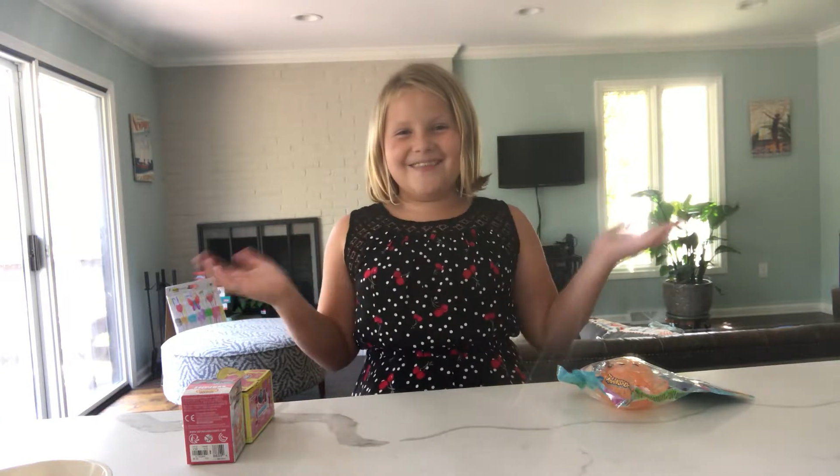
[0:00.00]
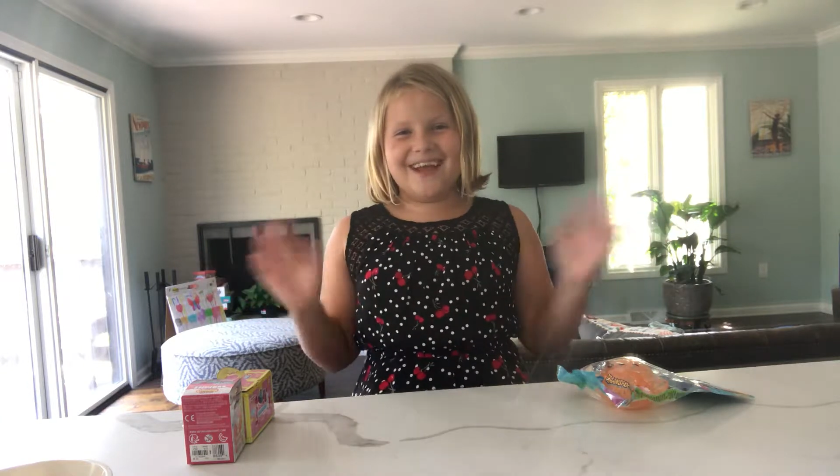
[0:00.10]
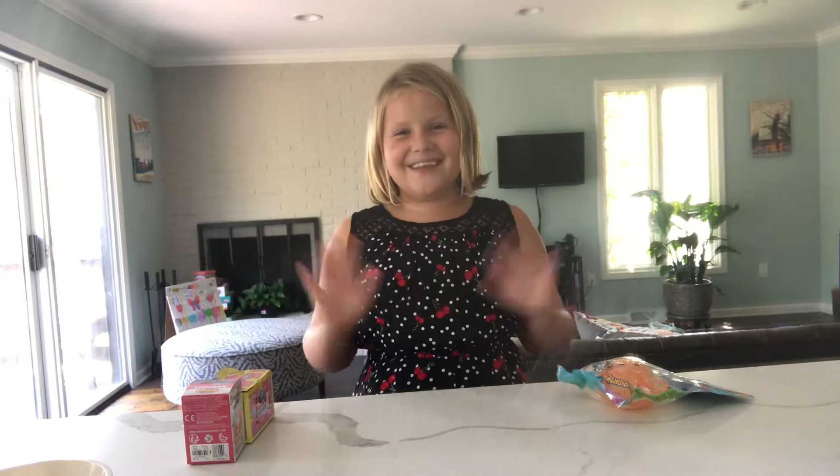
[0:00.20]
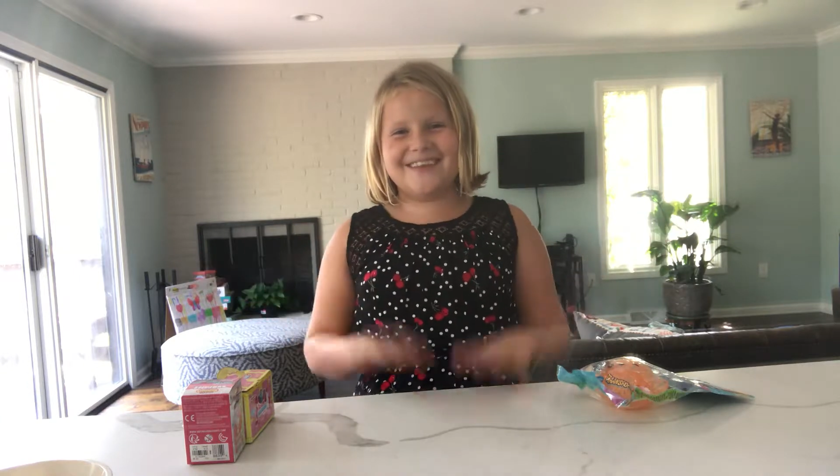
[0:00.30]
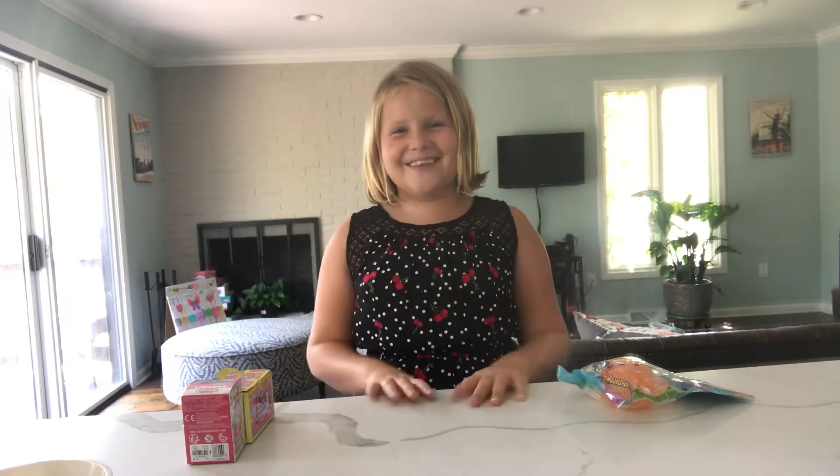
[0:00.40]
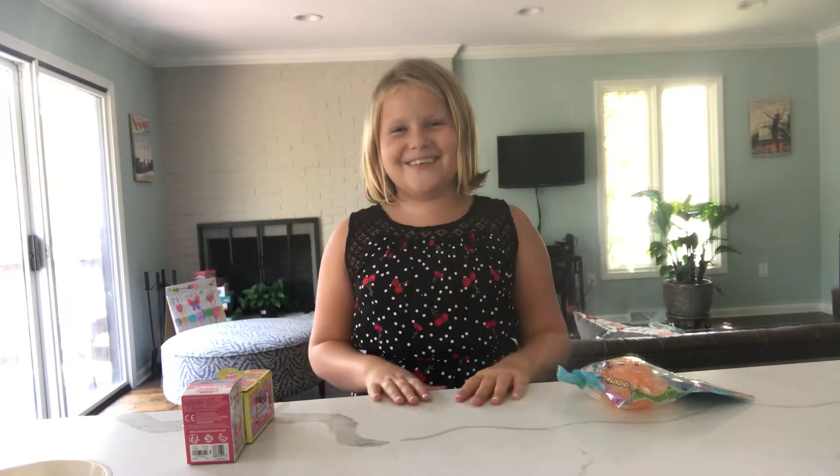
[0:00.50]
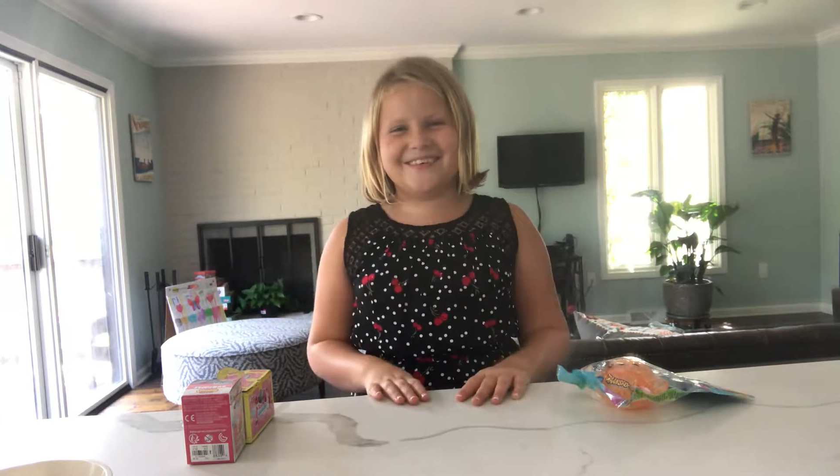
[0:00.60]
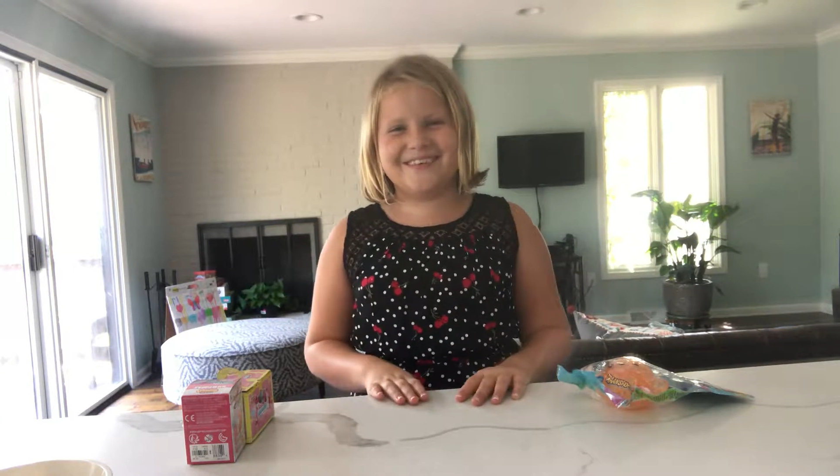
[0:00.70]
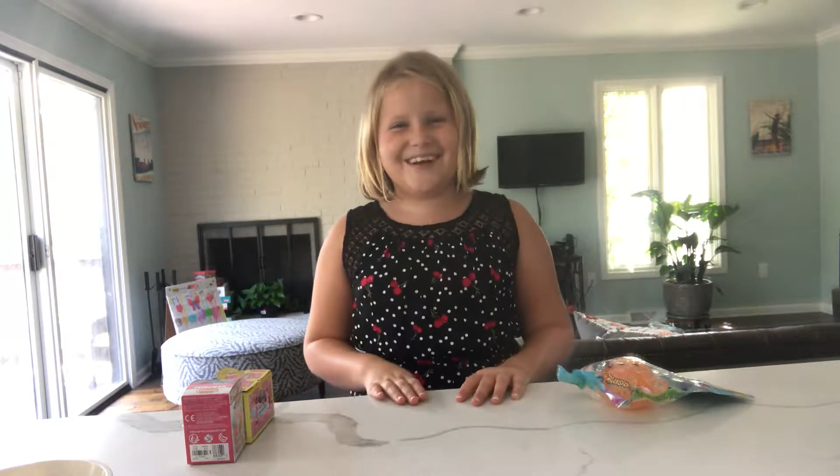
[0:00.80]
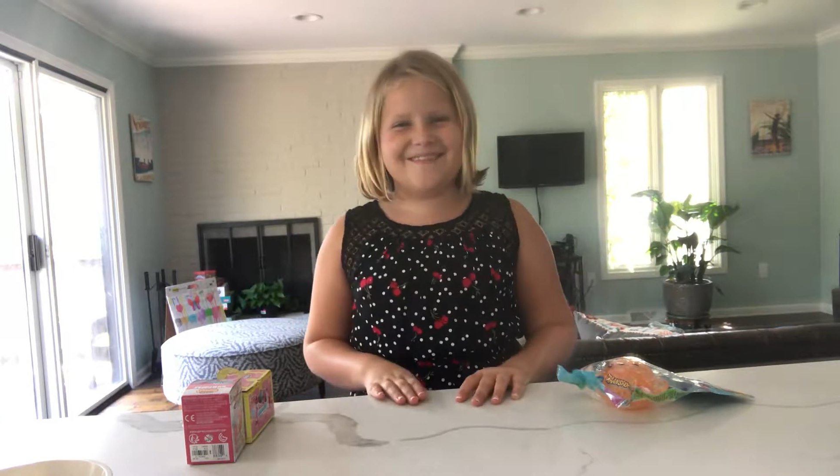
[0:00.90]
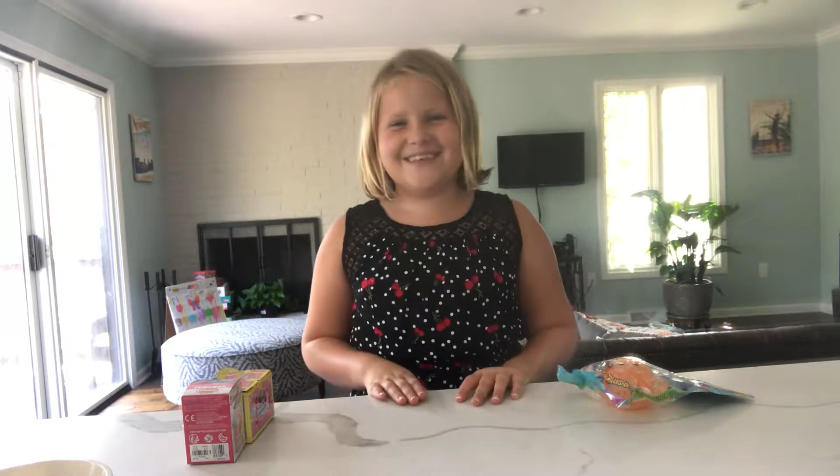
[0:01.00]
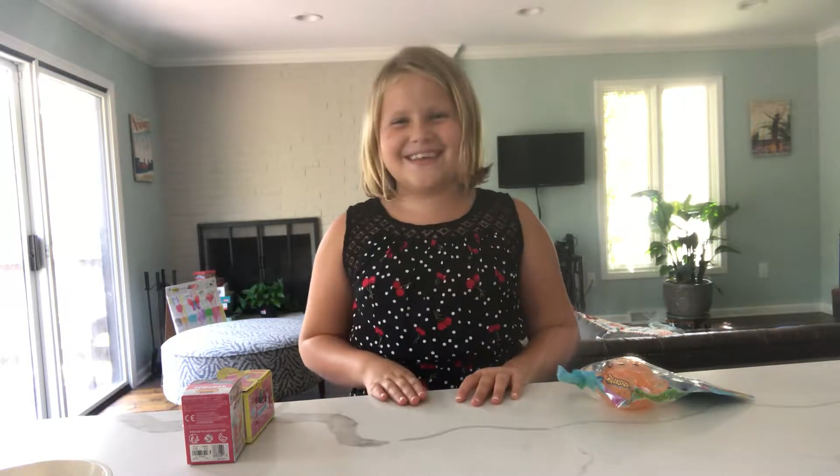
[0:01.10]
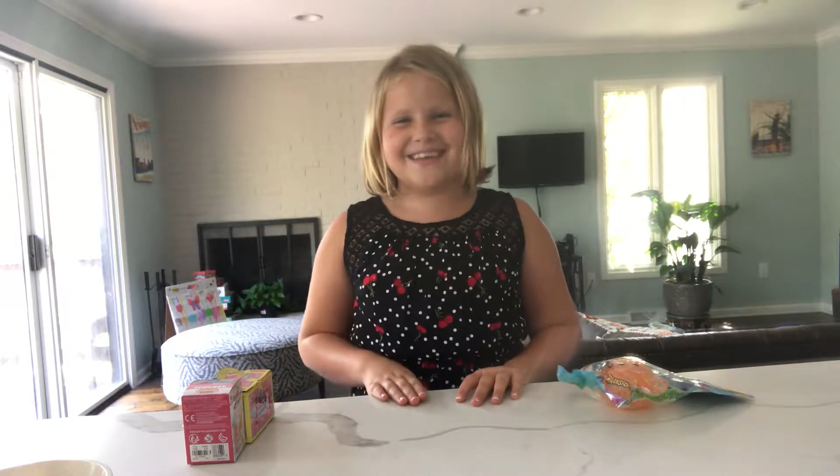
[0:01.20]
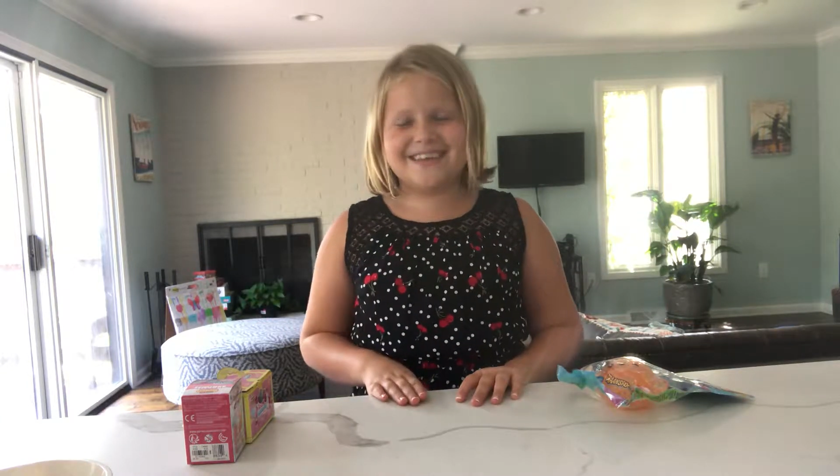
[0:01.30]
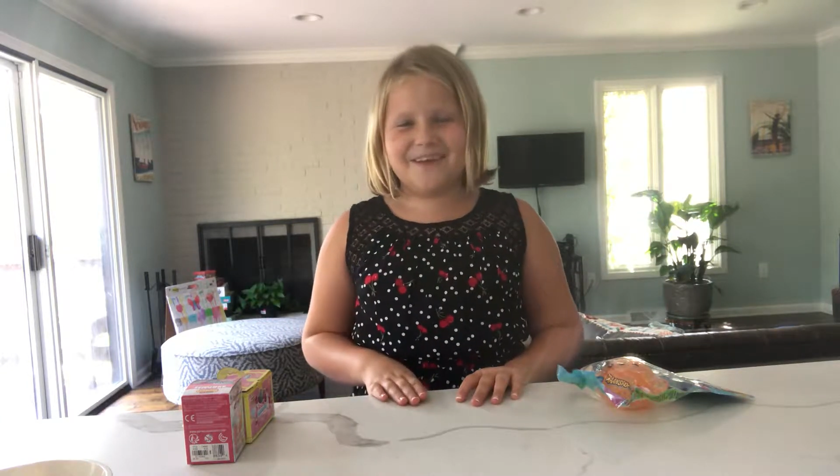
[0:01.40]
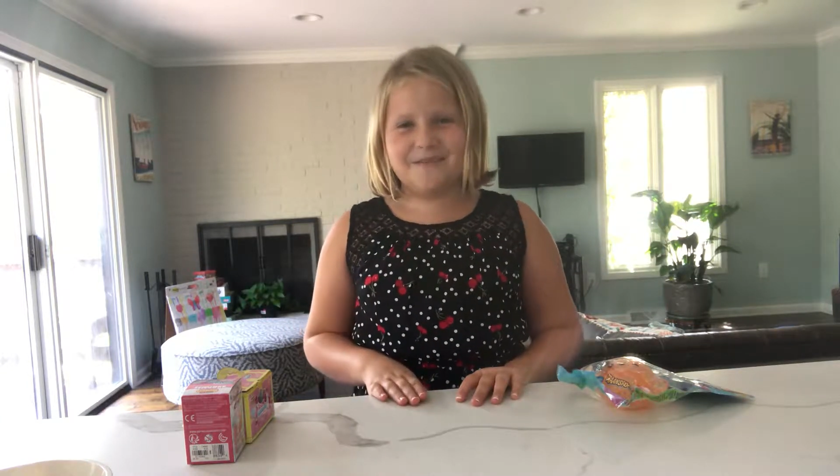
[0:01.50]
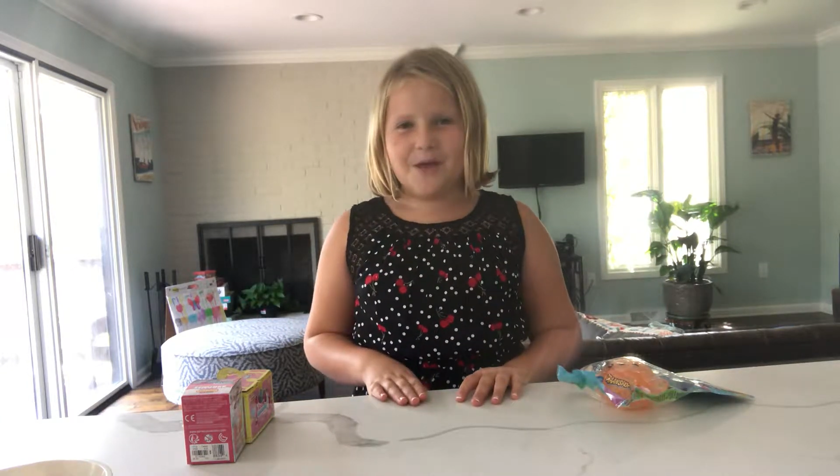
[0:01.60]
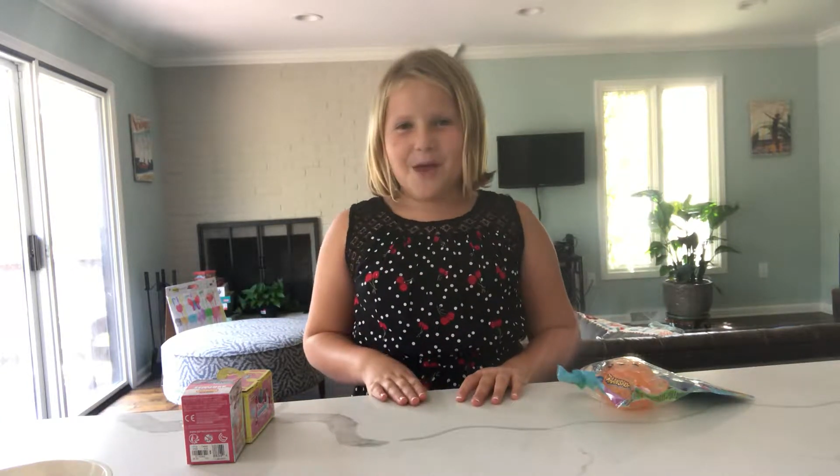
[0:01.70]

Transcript: back to school shopping and stuff.